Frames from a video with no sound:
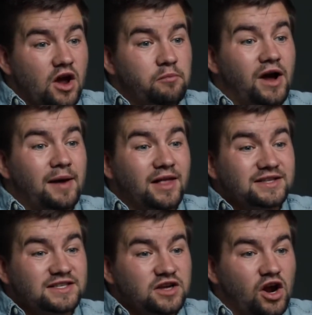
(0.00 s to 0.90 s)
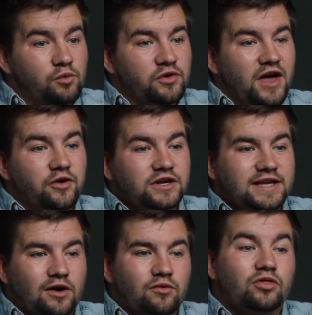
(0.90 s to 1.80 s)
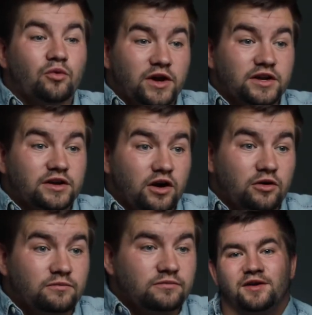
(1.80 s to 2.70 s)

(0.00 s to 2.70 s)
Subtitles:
prime lenses are without a doubt the way to go.